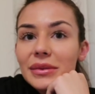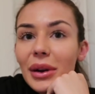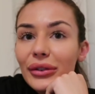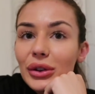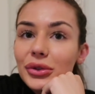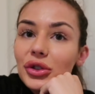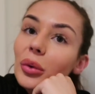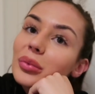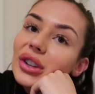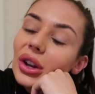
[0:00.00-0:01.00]
is my food
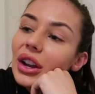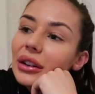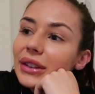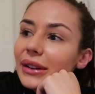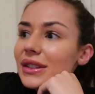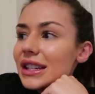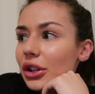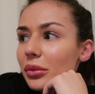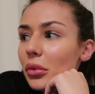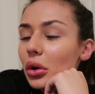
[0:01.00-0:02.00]
shop done. I've definitely
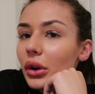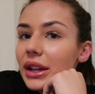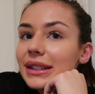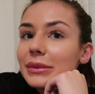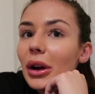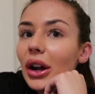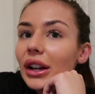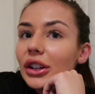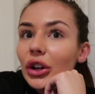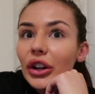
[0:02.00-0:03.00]
got more into
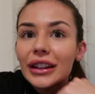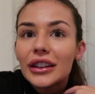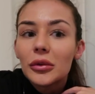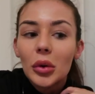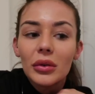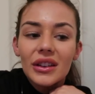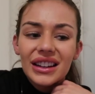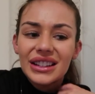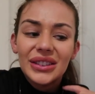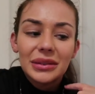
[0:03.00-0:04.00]
my cooking at the moment than
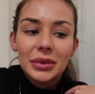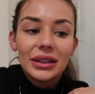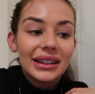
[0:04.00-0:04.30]
I used to be.